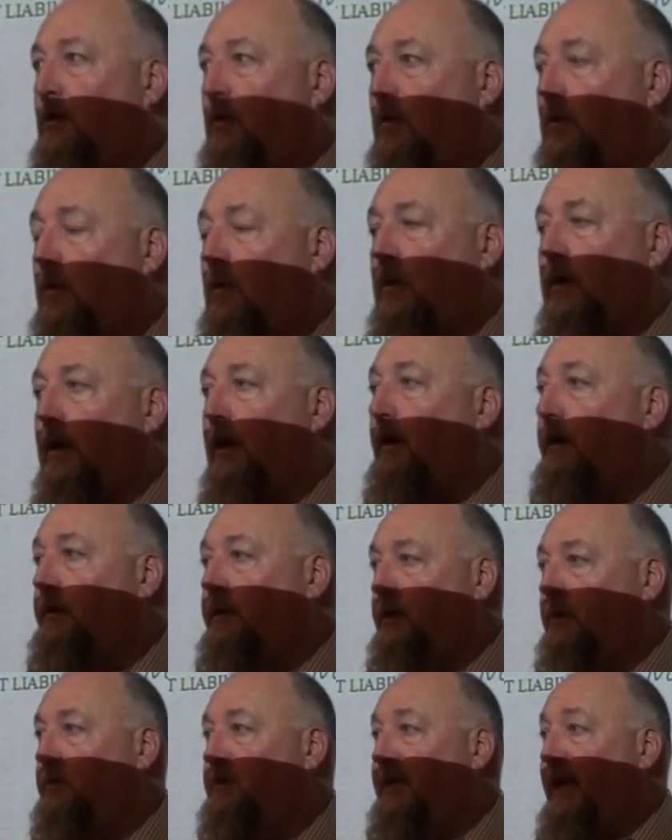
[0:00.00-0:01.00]

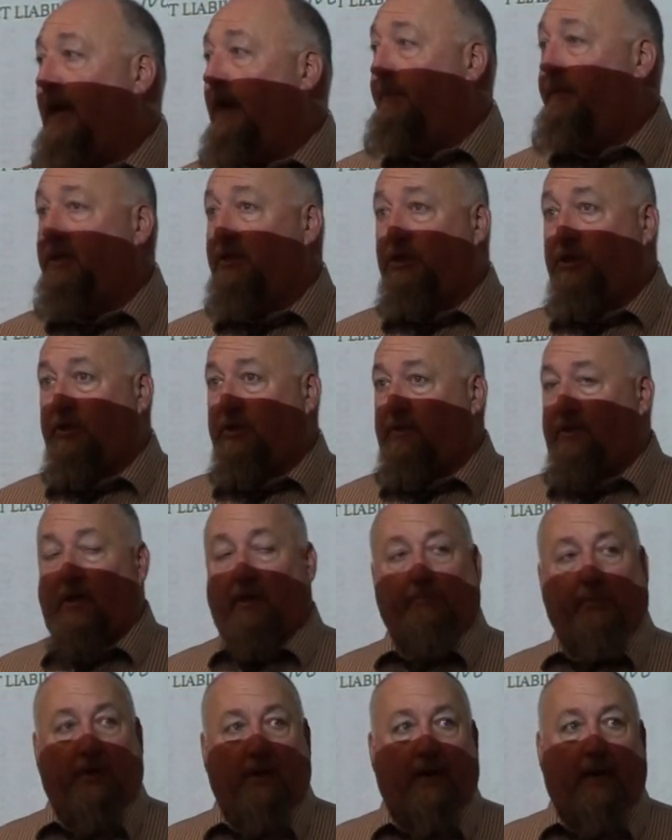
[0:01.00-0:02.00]
or you damage their
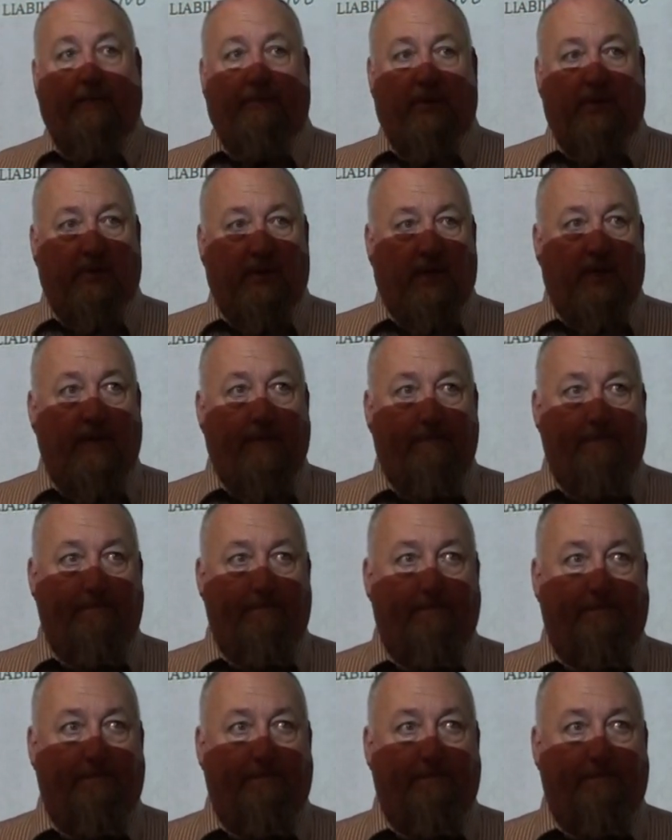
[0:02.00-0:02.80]
property